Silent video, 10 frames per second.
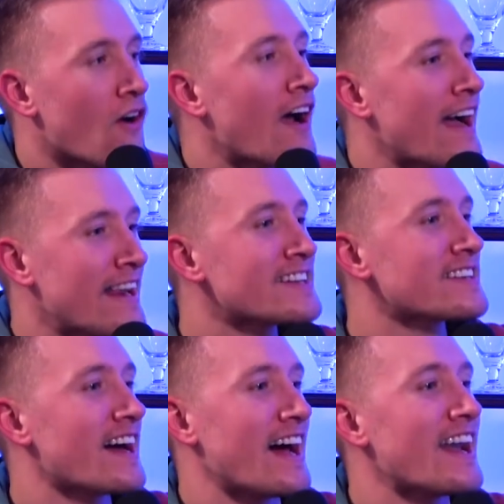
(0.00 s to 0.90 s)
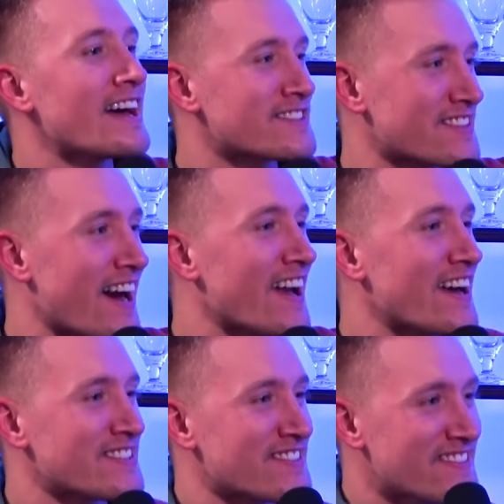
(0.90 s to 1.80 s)
to think, right, let's, uh, you've uh, got to think uh,
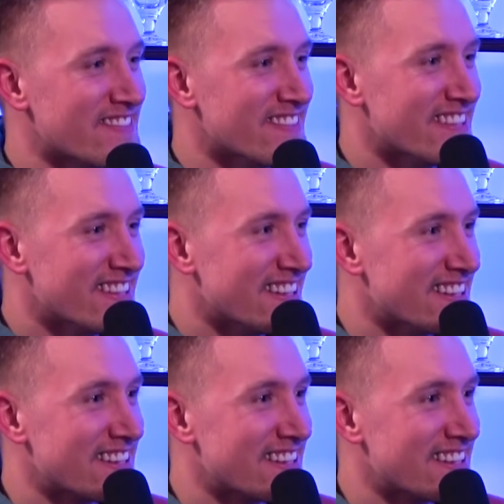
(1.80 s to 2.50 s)
logically, uh, lads.